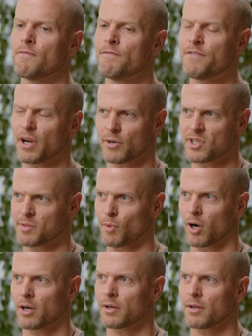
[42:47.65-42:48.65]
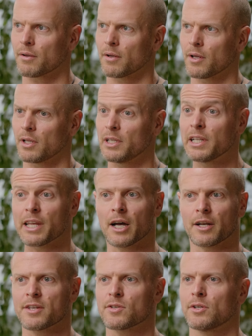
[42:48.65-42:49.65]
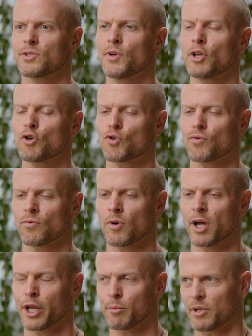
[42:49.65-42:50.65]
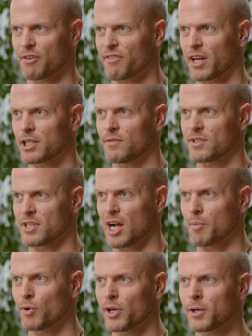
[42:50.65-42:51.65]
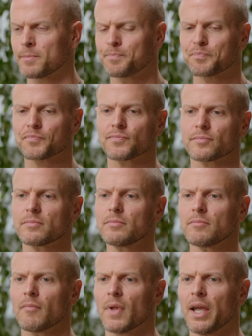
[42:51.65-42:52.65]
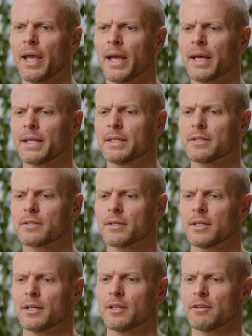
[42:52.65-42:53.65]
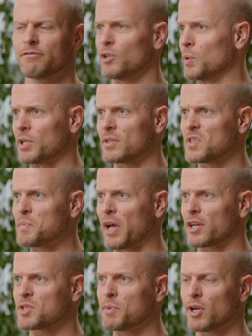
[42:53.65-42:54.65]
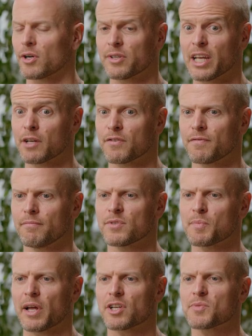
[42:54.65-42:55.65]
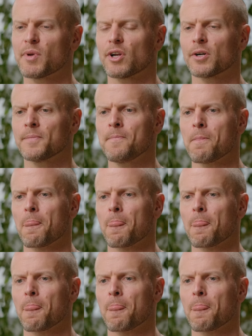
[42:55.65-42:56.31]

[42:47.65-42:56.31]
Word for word: Very smart. Liliana is also incredibly effective as an operator and fluent Spanish speaker, native Spanish speaker.